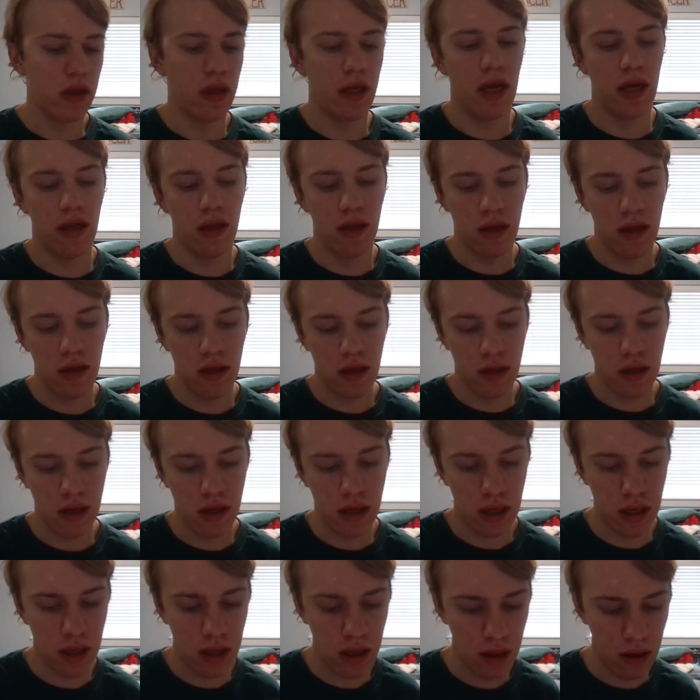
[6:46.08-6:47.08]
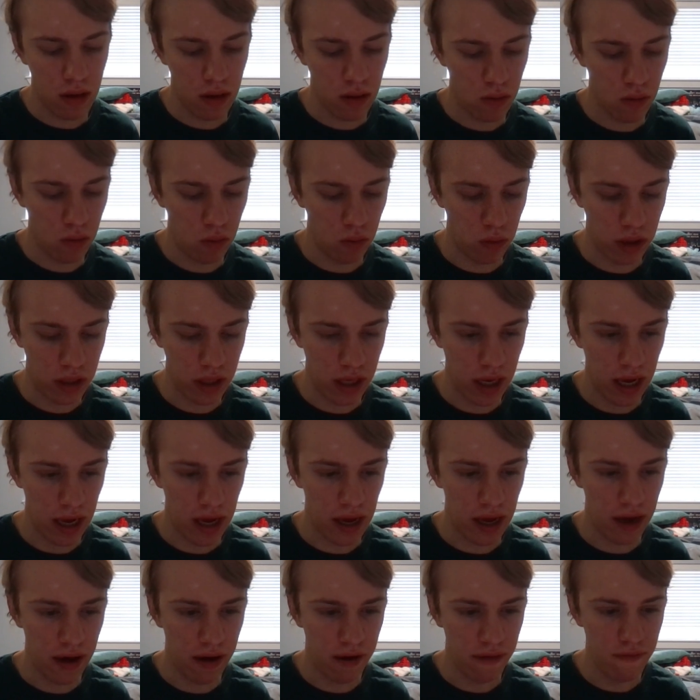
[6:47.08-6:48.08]
Next, we
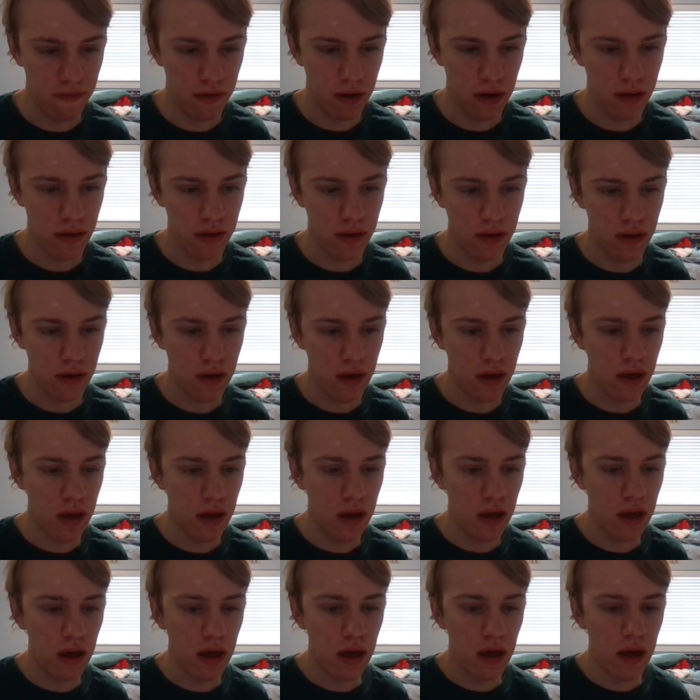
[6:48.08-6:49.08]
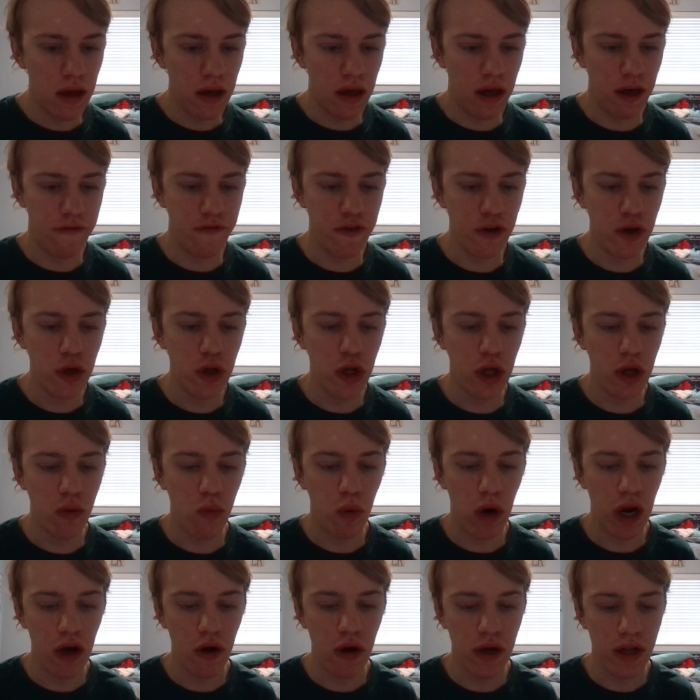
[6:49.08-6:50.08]
have. If you could
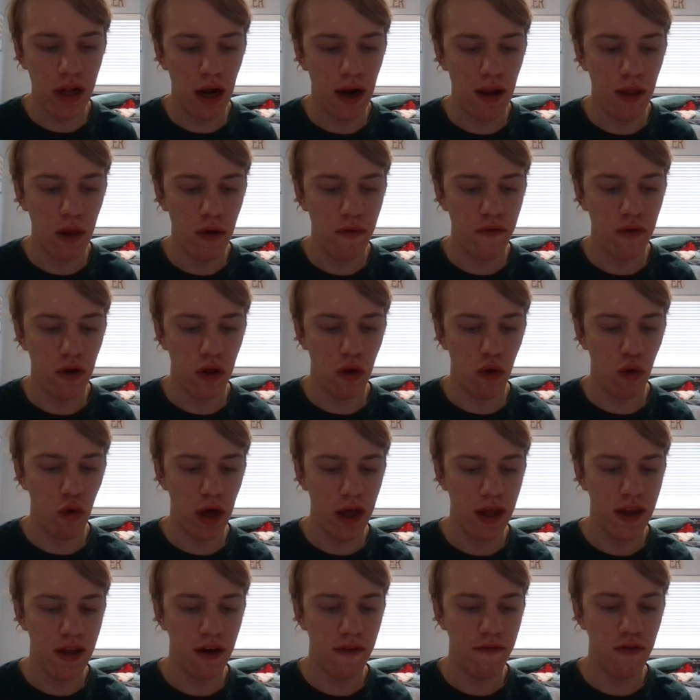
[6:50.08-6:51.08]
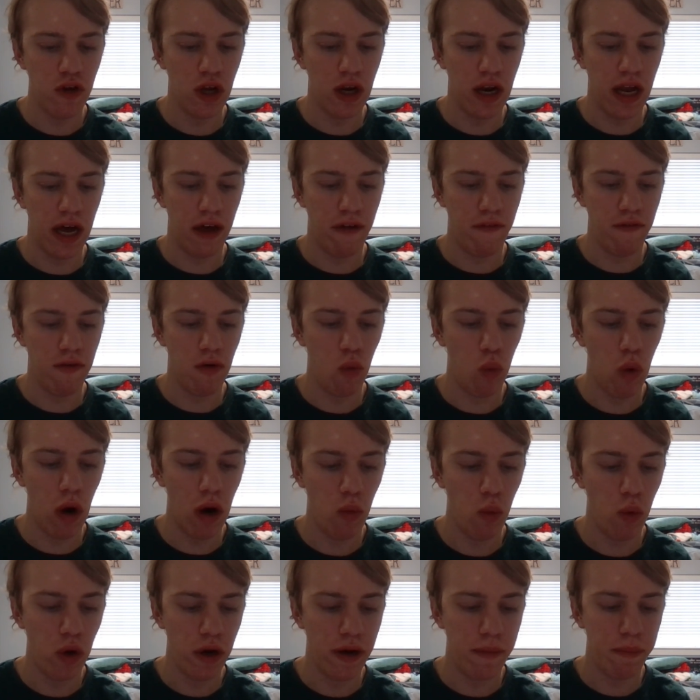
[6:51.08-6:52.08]
wear a color for the rest of your life,
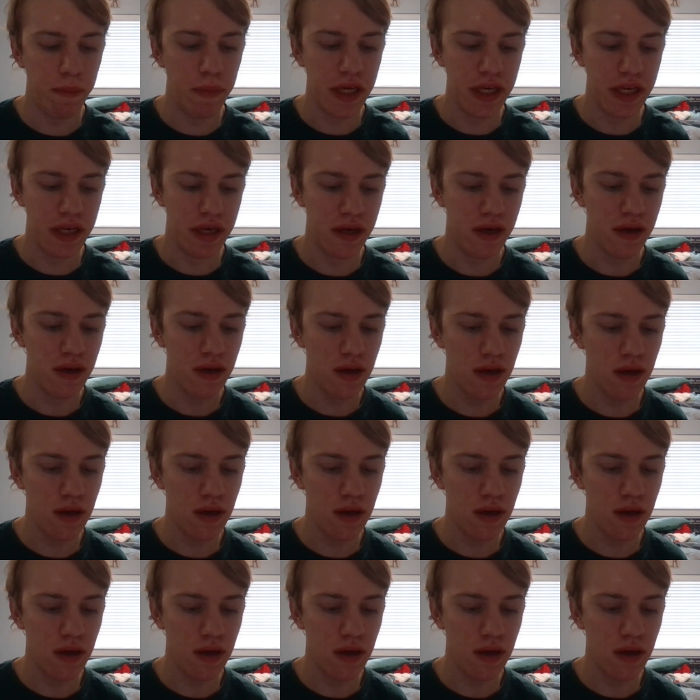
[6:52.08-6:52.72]
what would it be?